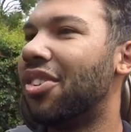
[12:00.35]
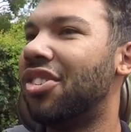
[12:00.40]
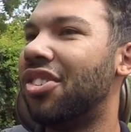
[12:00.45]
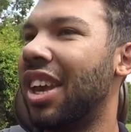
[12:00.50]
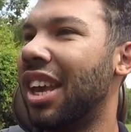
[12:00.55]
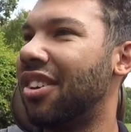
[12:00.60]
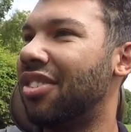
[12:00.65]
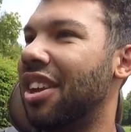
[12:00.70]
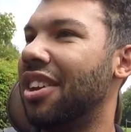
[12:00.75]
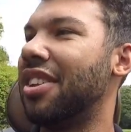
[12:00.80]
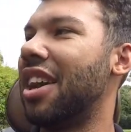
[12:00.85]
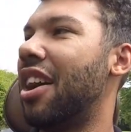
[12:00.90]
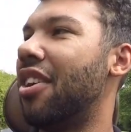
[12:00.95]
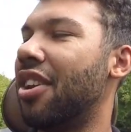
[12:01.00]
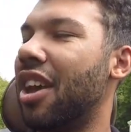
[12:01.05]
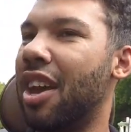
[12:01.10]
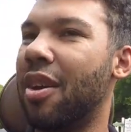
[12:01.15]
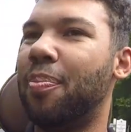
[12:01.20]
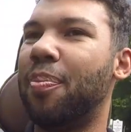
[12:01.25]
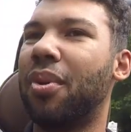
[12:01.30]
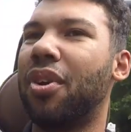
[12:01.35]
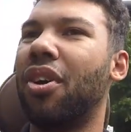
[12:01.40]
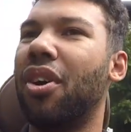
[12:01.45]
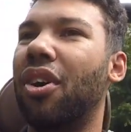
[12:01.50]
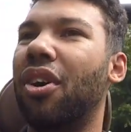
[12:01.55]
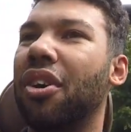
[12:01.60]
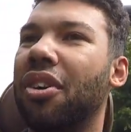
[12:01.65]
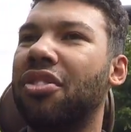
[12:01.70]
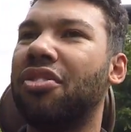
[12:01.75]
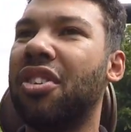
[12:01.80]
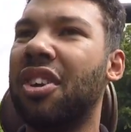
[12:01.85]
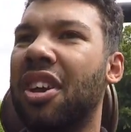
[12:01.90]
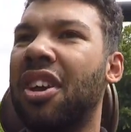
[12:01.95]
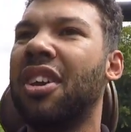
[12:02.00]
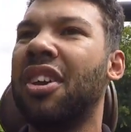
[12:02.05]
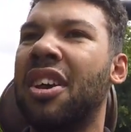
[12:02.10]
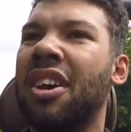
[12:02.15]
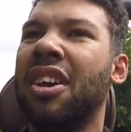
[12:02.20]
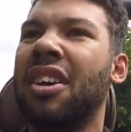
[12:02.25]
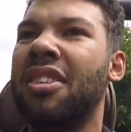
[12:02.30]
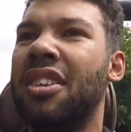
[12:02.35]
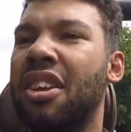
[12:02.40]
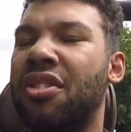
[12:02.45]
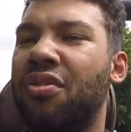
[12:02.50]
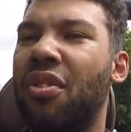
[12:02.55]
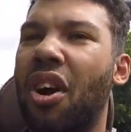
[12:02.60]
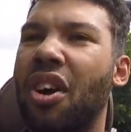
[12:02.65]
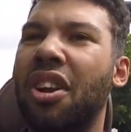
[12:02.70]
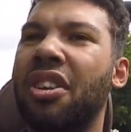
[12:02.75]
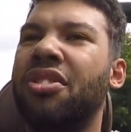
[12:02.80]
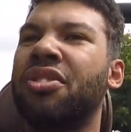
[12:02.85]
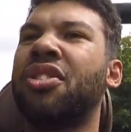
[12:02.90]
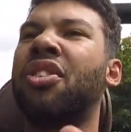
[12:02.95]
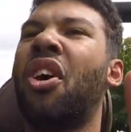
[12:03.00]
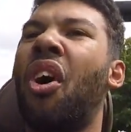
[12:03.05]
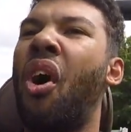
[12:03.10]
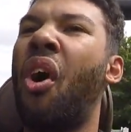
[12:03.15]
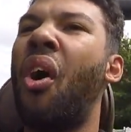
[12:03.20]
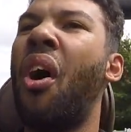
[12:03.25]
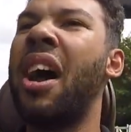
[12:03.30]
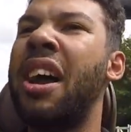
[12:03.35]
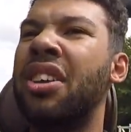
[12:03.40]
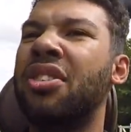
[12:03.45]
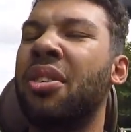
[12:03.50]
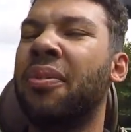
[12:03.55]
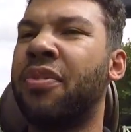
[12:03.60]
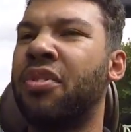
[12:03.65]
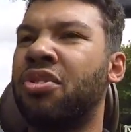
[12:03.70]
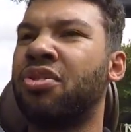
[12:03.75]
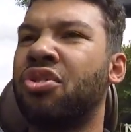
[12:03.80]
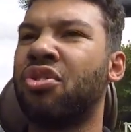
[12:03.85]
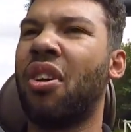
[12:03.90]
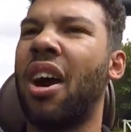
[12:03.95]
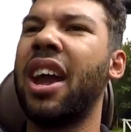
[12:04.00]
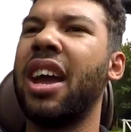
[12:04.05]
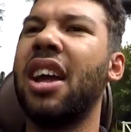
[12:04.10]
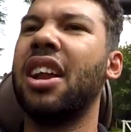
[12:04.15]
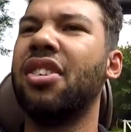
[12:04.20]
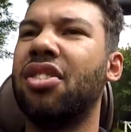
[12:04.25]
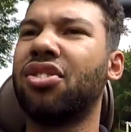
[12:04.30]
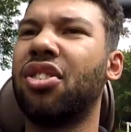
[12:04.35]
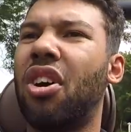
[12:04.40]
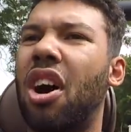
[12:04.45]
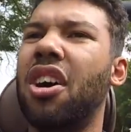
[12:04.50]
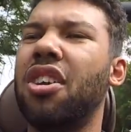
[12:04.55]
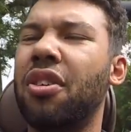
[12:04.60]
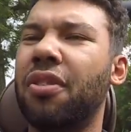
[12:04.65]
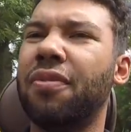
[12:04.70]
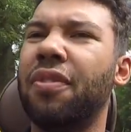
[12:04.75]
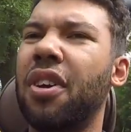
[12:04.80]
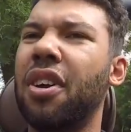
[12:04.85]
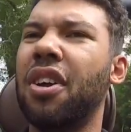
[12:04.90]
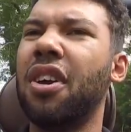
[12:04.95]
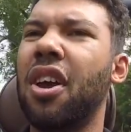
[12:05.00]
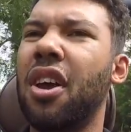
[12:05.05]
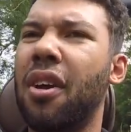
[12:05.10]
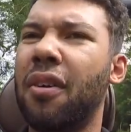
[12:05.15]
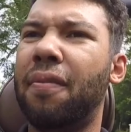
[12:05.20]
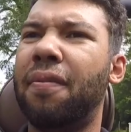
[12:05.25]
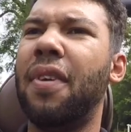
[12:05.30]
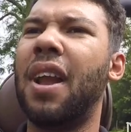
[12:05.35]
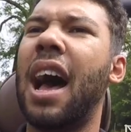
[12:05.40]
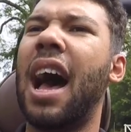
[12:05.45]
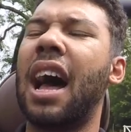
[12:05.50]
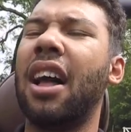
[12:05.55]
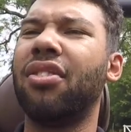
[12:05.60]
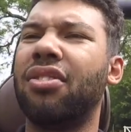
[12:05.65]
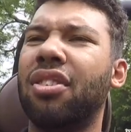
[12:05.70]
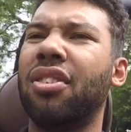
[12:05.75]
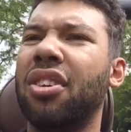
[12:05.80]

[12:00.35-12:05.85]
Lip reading: to 60 down here, because this road is kind of straight and it's kind of flat.